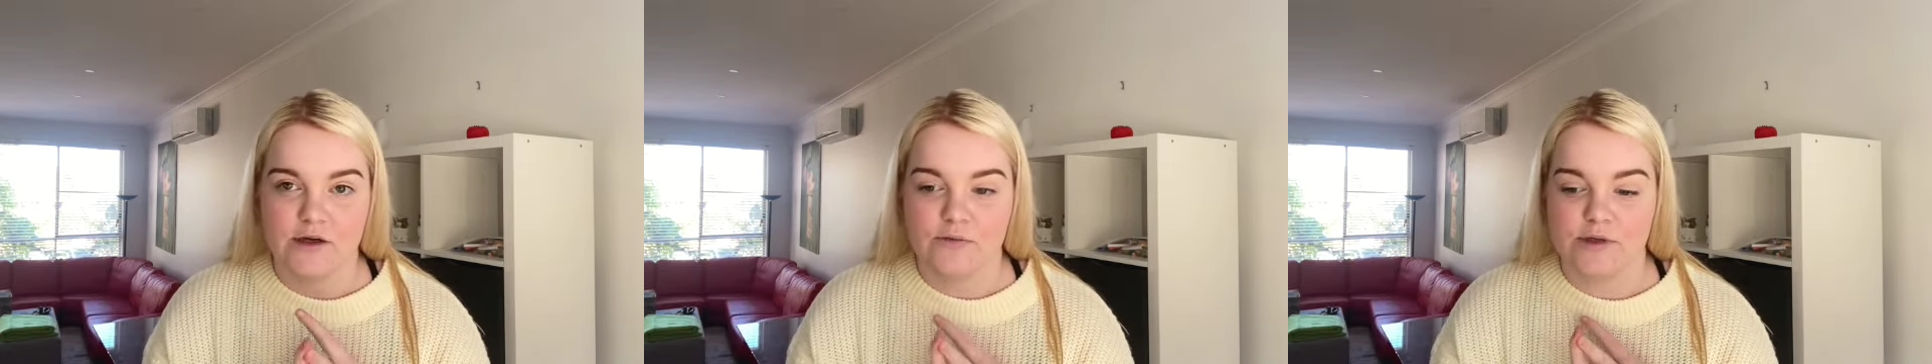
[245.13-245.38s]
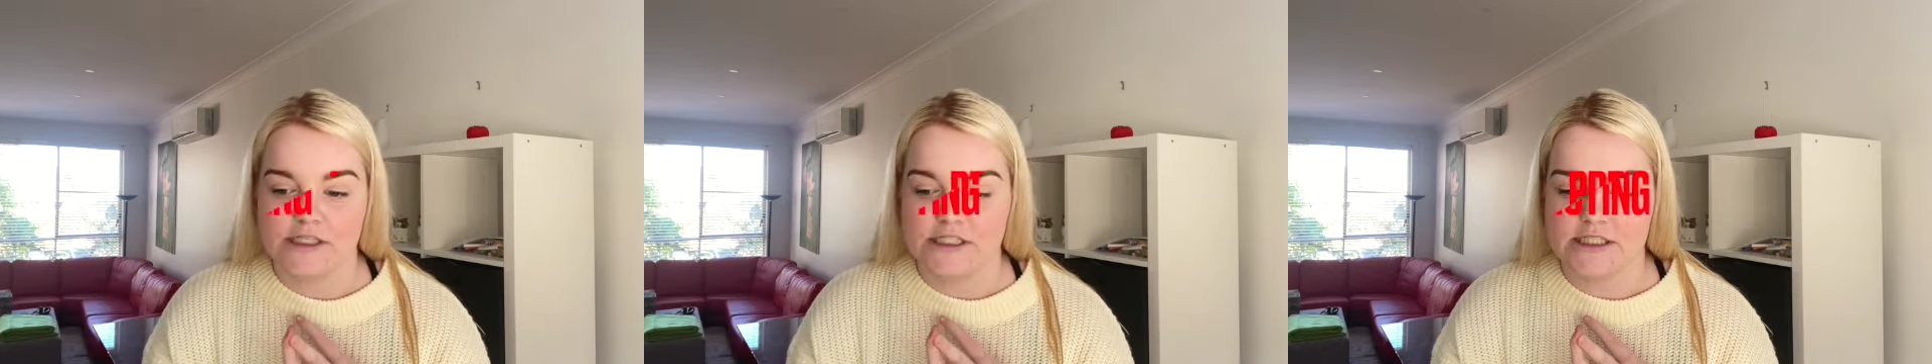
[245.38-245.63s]

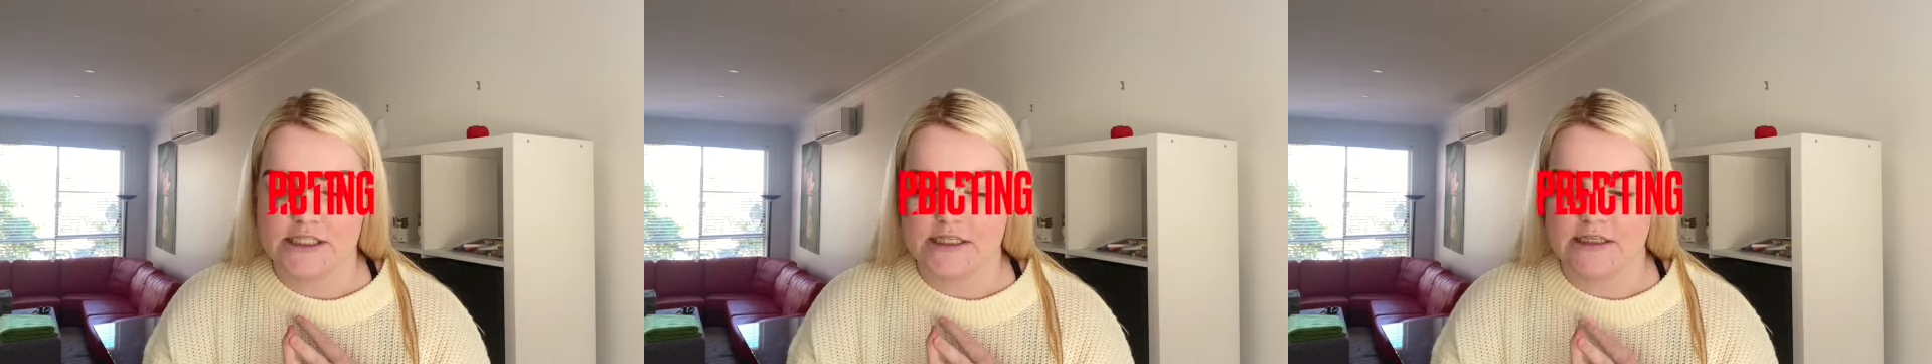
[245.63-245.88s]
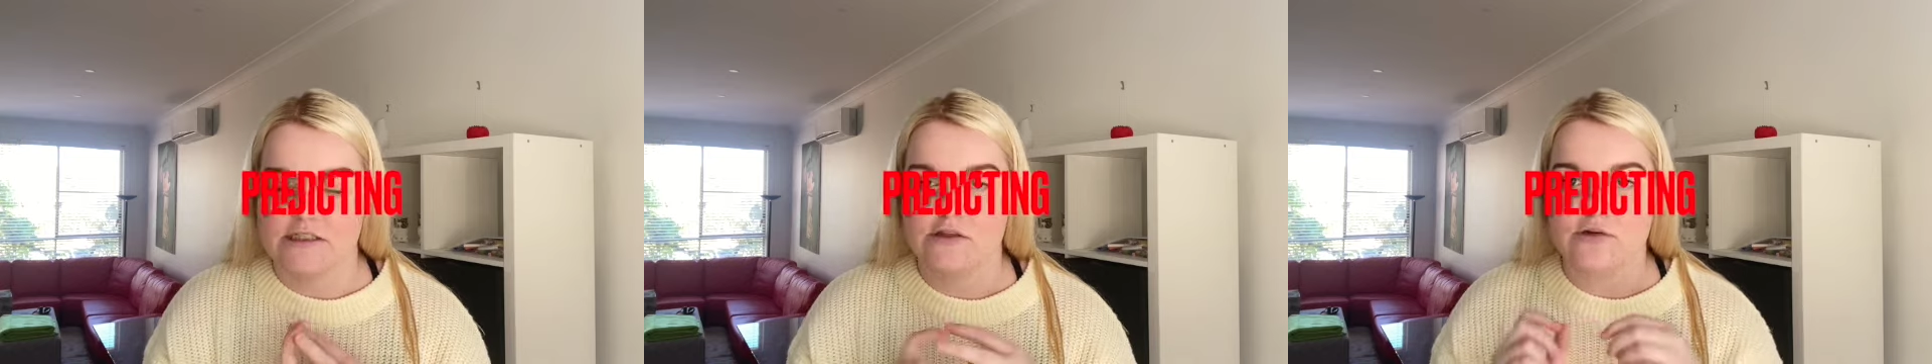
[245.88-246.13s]
which
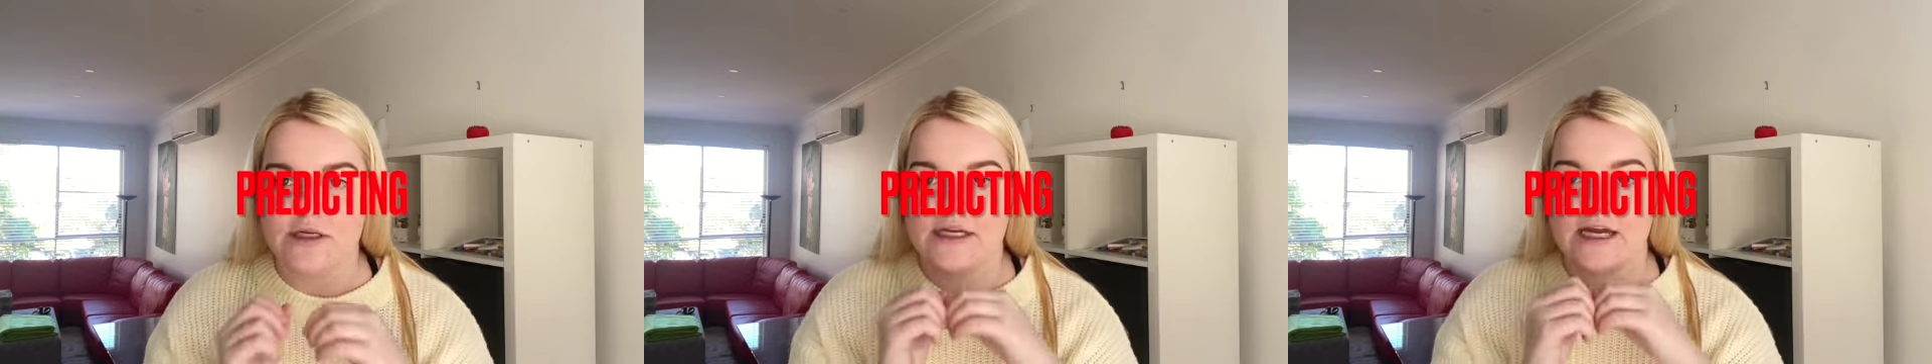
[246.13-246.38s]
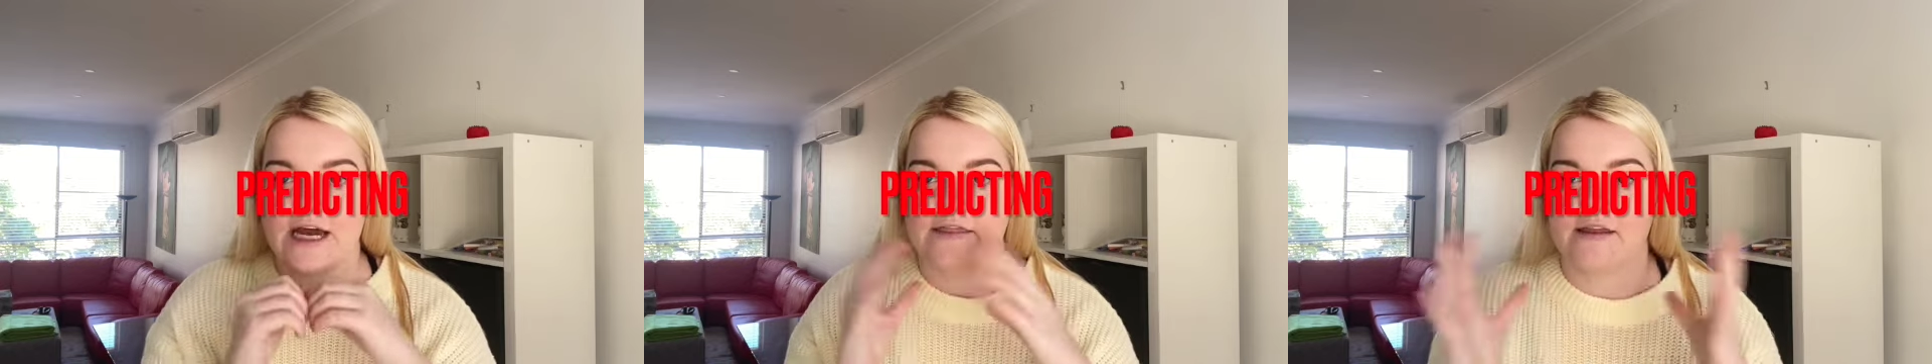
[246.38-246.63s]
is looking
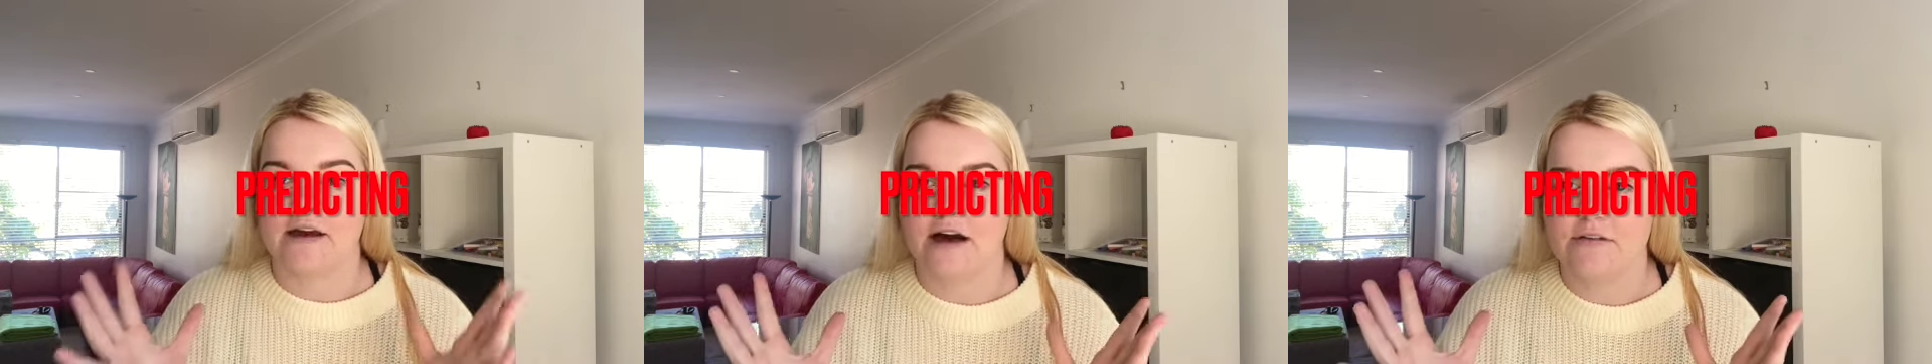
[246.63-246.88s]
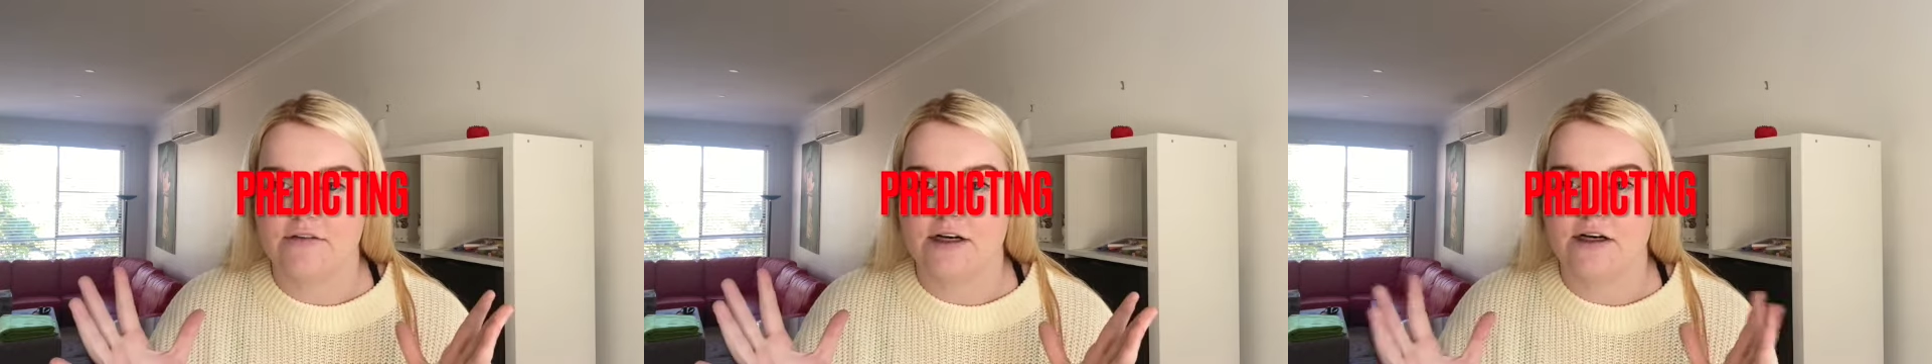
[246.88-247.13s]
at the
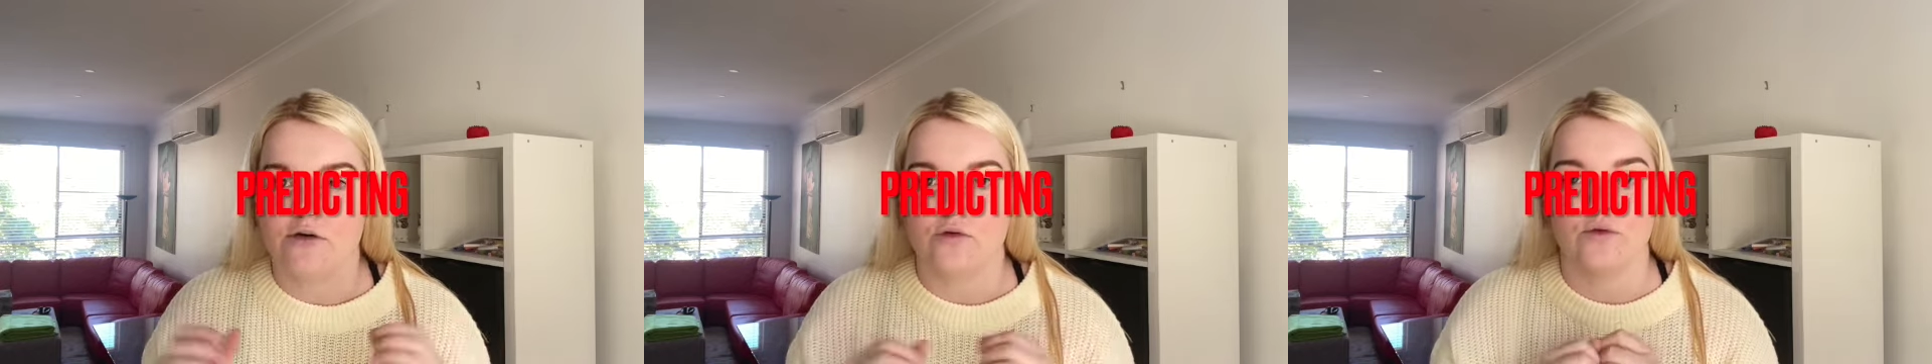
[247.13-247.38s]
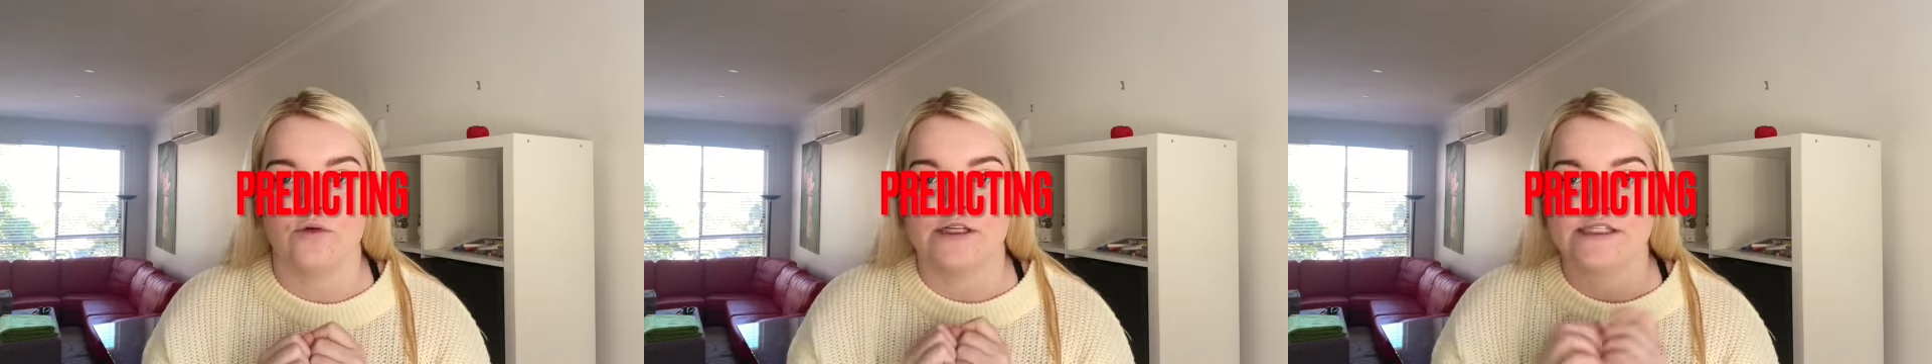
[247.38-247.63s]
cover
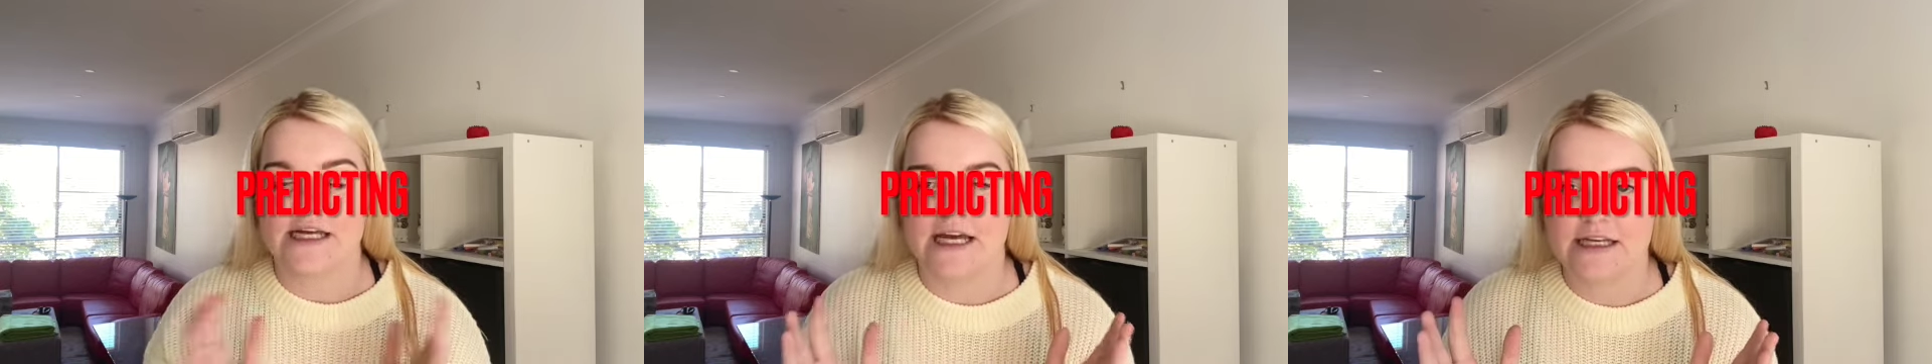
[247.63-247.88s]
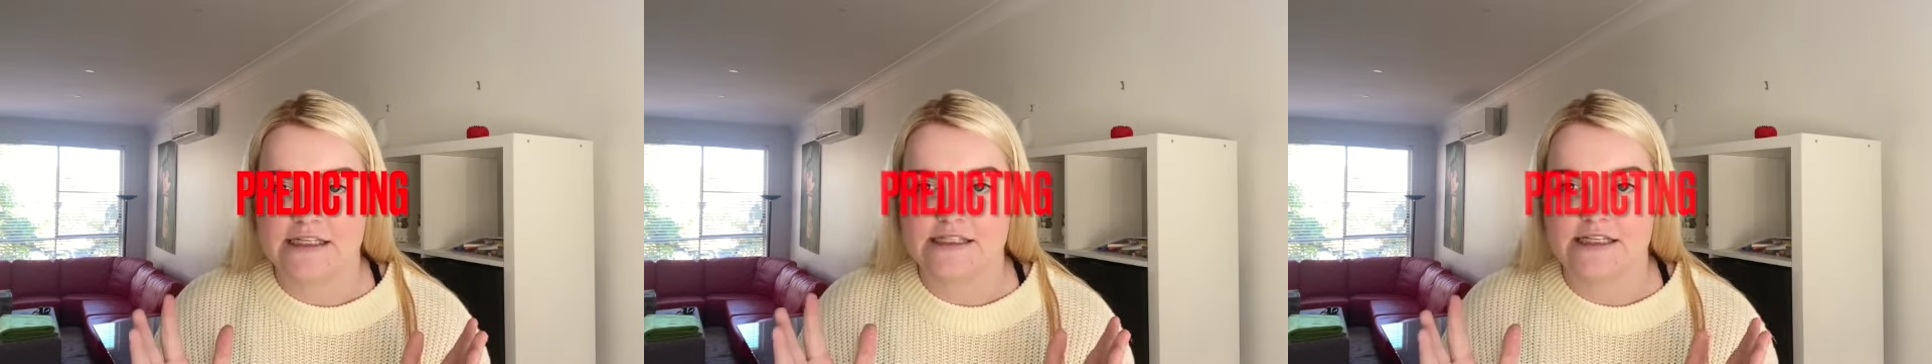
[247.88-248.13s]
or the
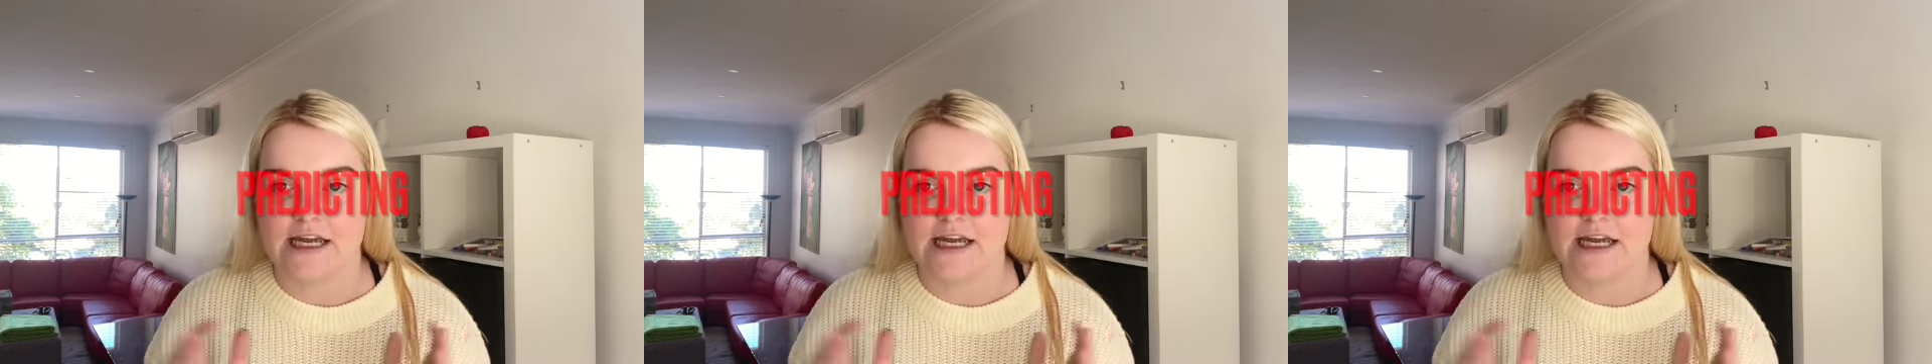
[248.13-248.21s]
text